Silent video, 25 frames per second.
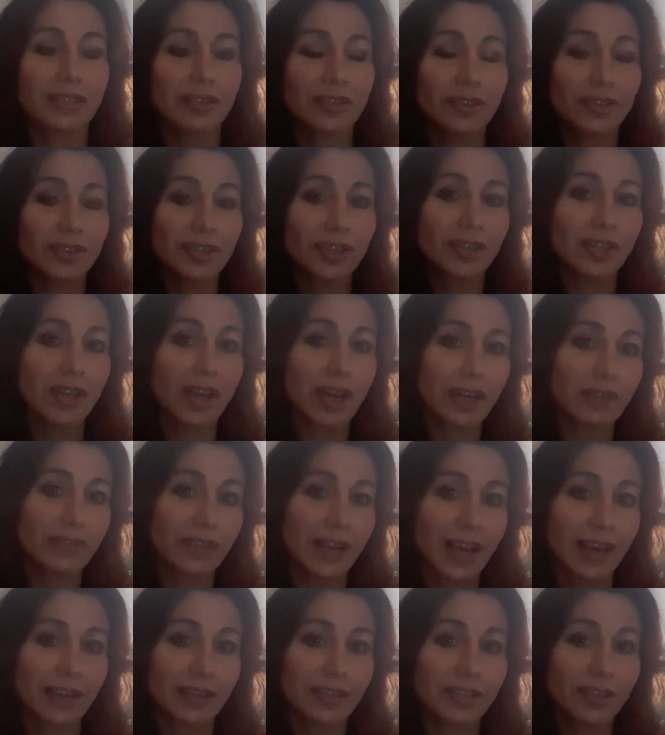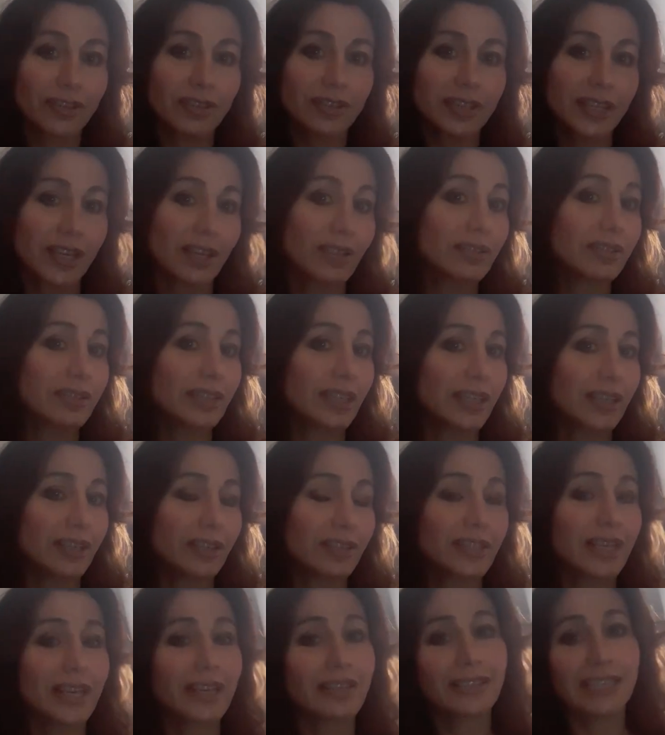there's a lot of actors out
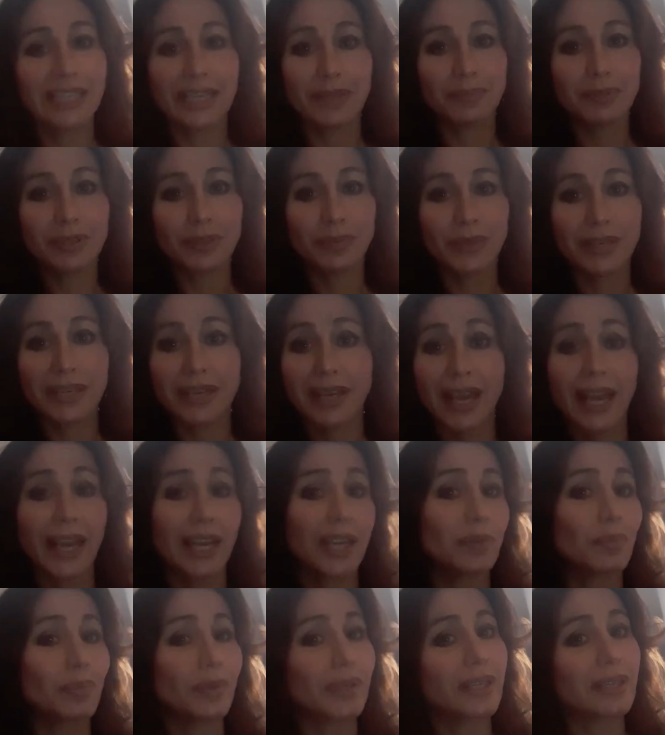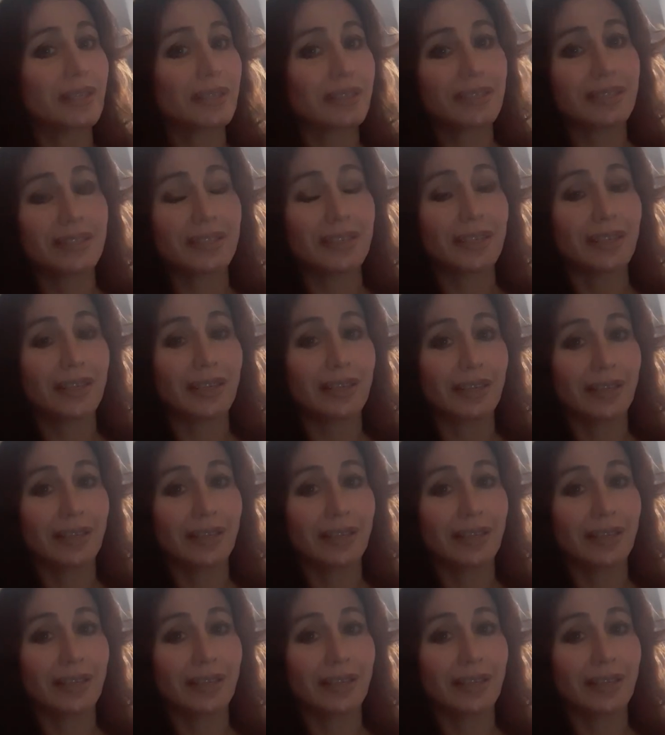there that claim to be A, B, and C,